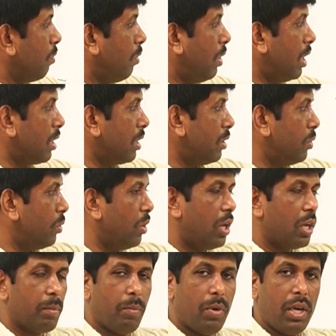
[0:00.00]
water do
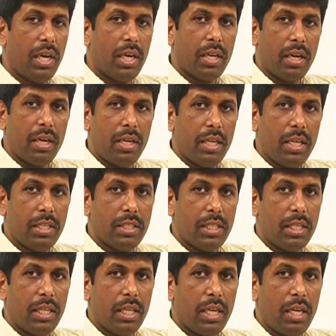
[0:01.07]
not boil at 100 degrees
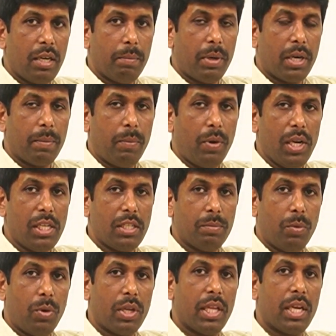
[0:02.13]
centigrade but boils
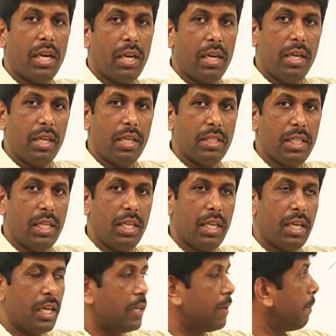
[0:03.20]
more than 100 degrees
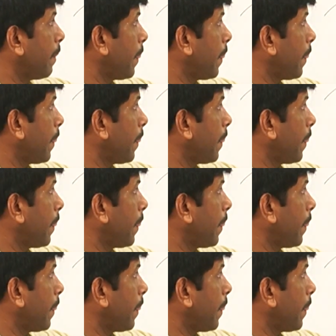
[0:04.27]
centigrade.